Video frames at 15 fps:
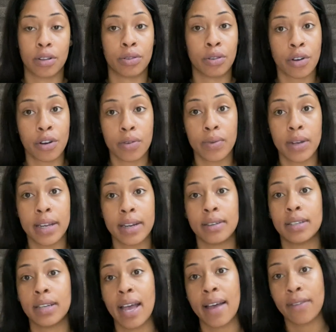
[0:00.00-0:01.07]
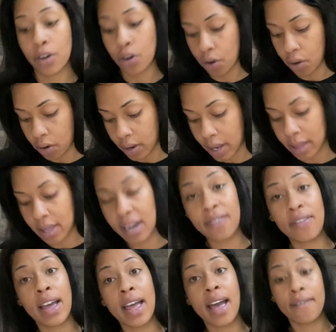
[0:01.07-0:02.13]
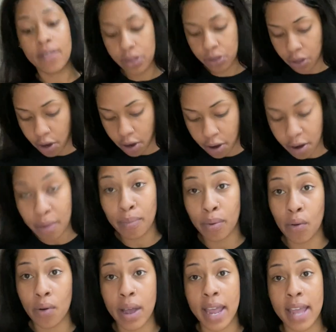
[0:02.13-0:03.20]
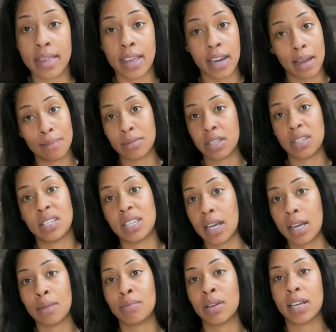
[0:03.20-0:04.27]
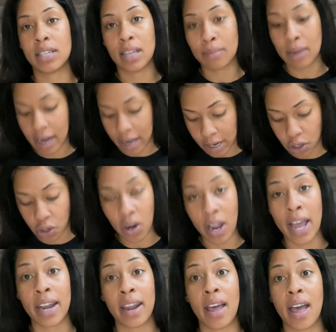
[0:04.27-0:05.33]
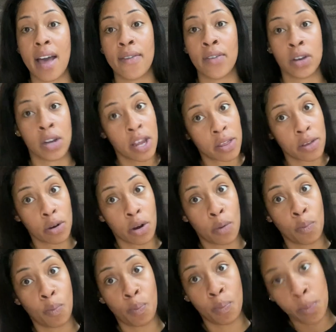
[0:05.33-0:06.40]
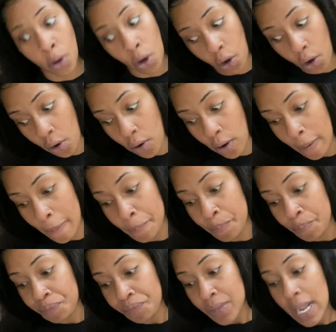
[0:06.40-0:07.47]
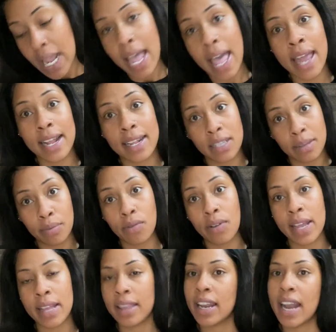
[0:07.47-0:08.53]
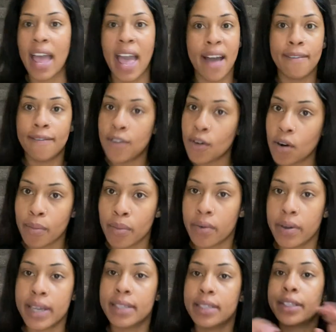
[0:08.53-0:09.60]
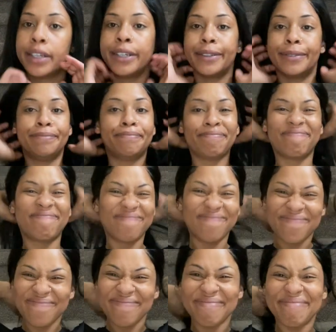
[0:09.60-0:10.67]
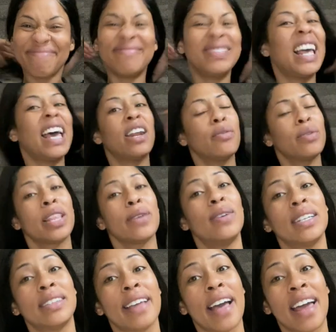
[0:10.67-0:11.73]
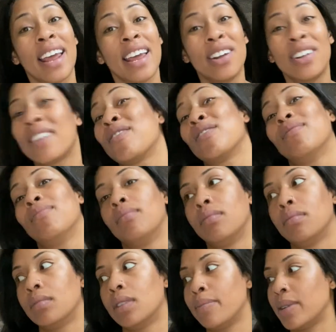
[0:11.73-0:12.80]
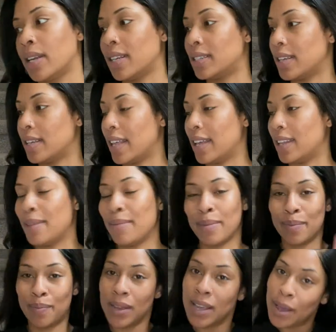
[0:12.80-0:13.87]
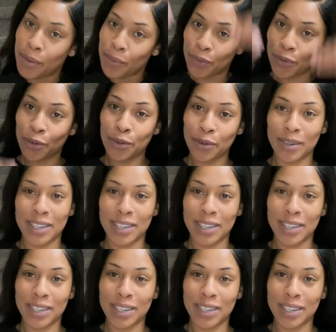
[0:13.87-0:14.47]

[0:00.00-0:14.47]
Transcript: third one to have a girl. And then if I have a third boy, then I'm just done because I'm not gonna try to have another girl and it's a boy. And then I have four boys, so hmm, I don't really want that. I don't even, let me not say that, let me